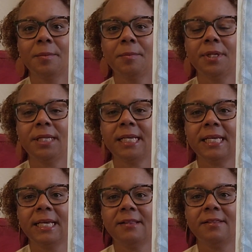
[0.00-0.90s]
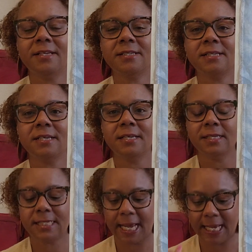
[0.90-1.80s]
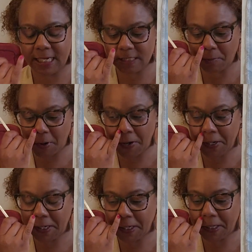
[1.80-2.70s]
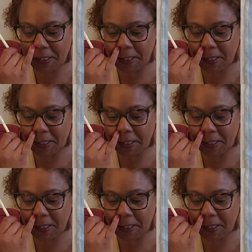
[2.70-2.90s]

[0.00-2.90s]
But again, this is Annie's Market.